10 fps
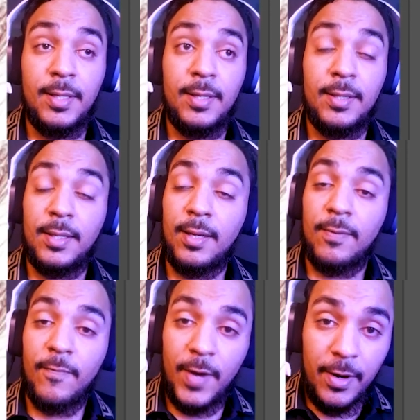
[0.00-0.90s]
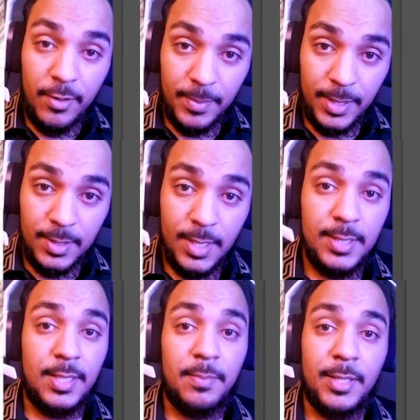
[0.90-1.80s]
the environment, as
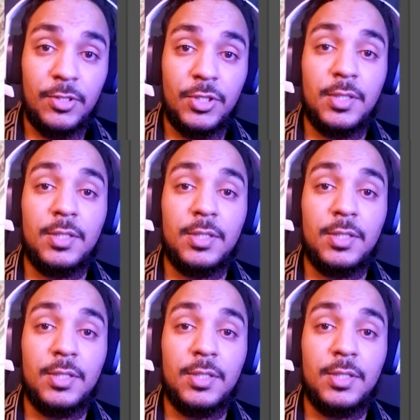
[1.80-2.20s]
I mentioned